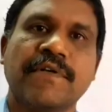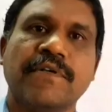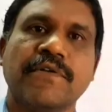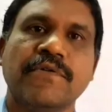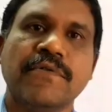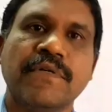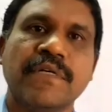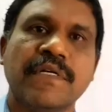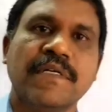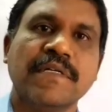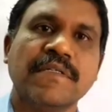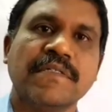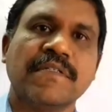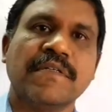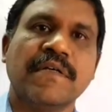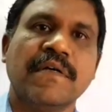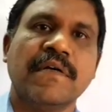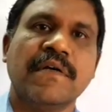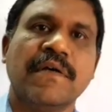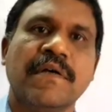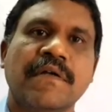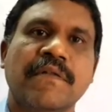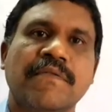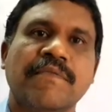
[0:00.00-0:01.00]
you is
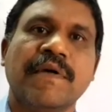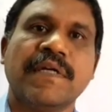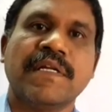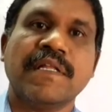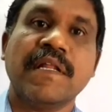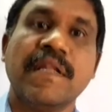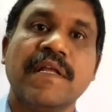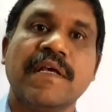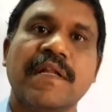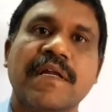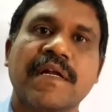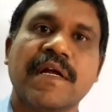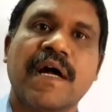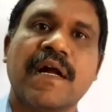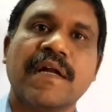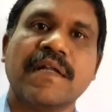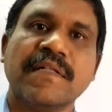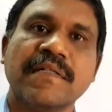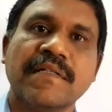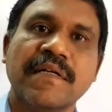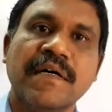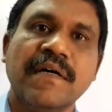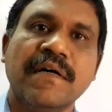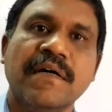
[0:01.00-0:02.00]
we are dealing
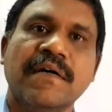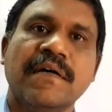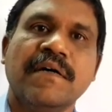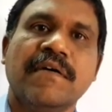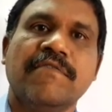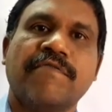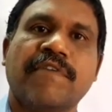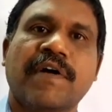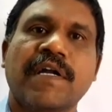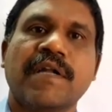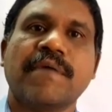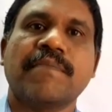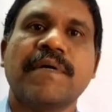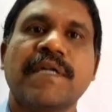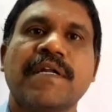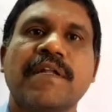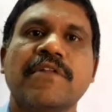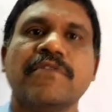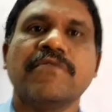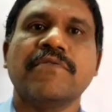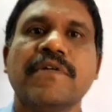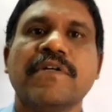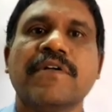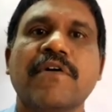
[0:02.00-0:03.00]
regarding the fundamental
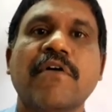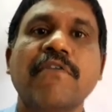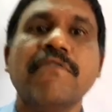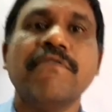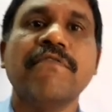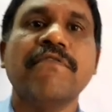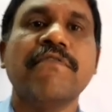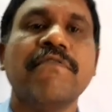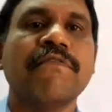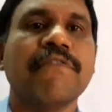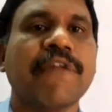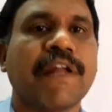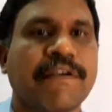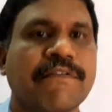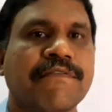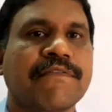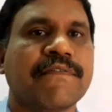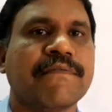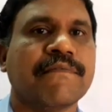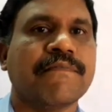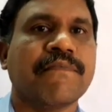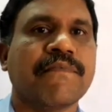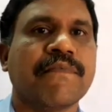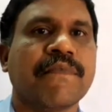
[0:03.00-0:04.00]
unit of life.
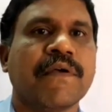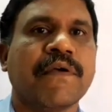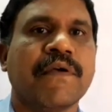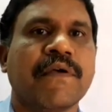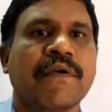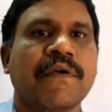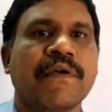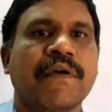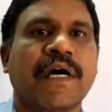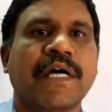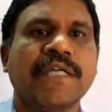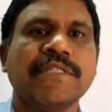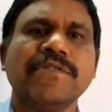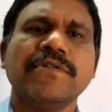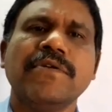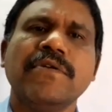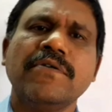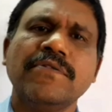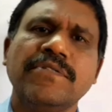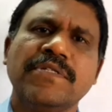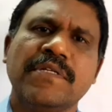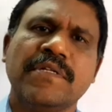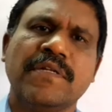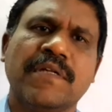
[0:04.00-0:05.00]
As you
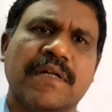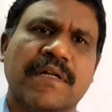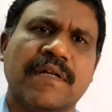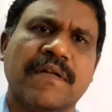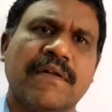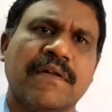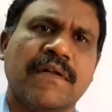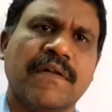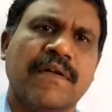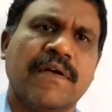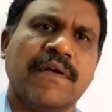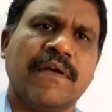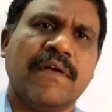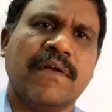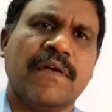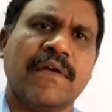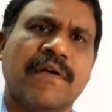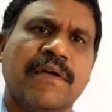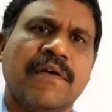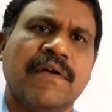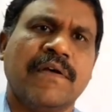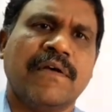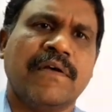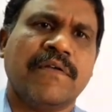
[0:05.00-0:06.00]
know, children,
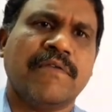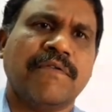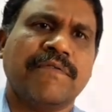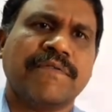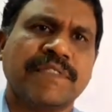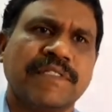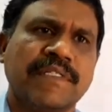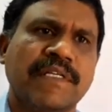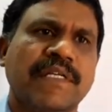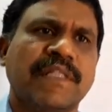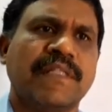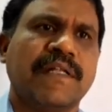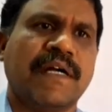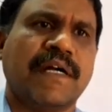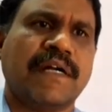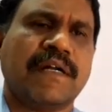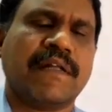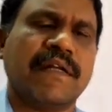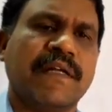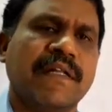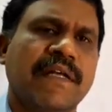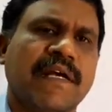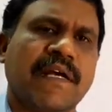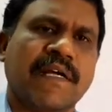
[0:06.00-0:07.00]
you will see that
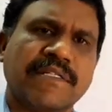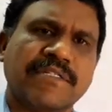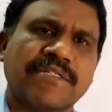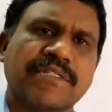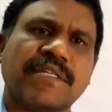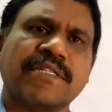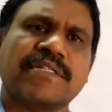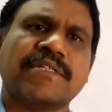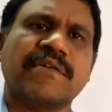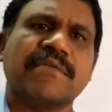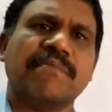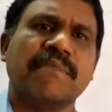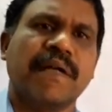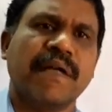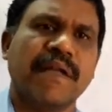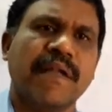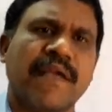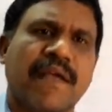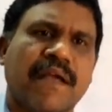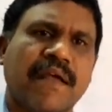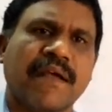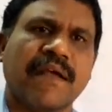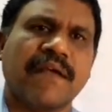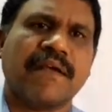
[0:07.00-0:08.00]
any construction
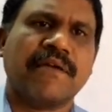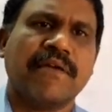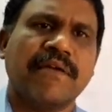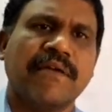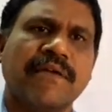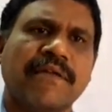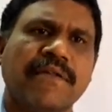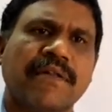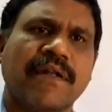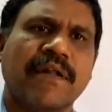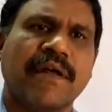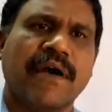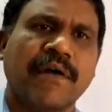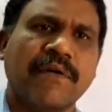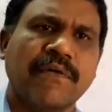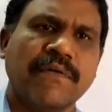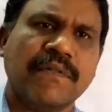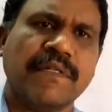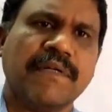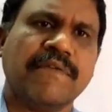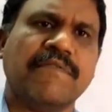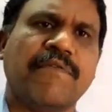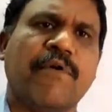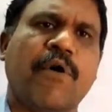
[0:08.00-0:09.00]
building, you know that how
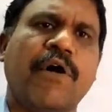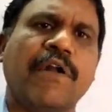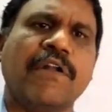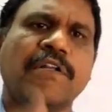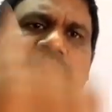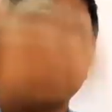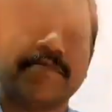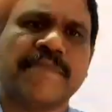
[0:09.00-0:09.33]
the wall is